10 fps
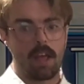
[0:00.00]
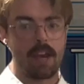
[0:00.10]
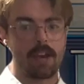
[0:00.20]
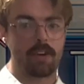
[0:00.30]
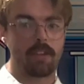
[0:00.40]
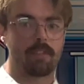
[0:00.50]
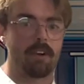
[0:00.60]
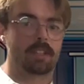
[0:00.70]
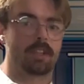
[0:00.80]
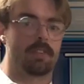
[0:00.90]
hinder the
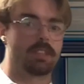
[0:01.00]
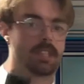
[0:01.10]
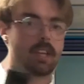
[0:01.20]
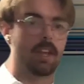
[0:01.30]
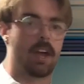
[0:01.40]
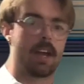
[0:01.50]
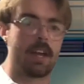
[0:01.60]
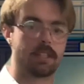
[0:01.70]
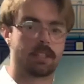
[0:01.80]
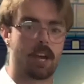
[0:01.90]
function of the cilia
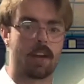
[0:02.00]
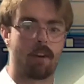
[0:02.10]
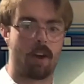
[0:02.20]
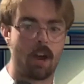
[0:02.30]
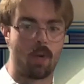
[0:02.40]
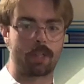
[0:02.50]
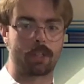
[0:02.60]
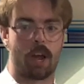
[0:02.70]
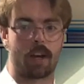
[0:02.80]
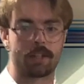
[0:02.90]
inside of our airway
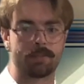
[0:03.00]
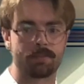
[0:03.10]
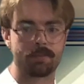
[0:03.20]
tract.